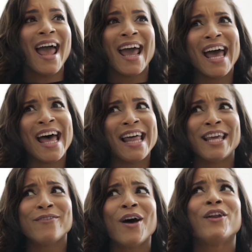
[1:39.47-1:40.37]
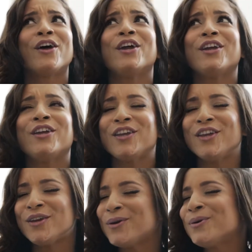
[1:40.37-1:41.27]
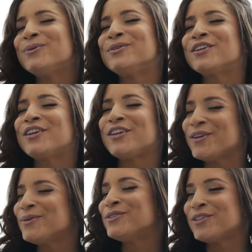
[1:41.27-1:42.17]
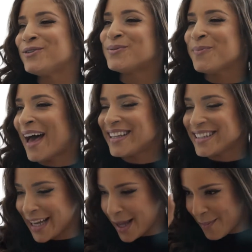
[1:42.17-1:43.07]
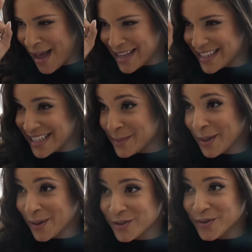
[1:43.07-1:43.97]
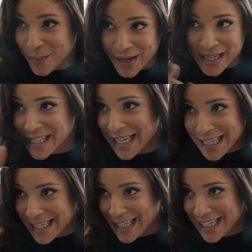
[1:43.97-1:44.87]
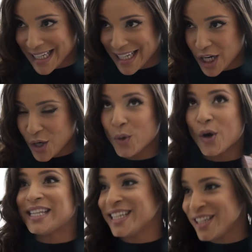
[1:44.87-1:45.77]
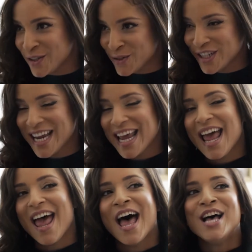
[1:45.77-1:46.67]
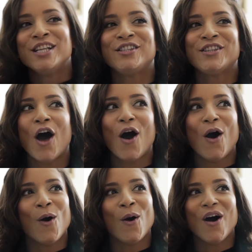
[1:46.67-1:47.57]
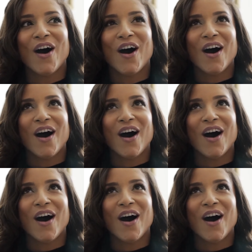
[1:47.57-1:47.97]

and they found a huge mass, a mass this big, which for your brain is crazy huge. So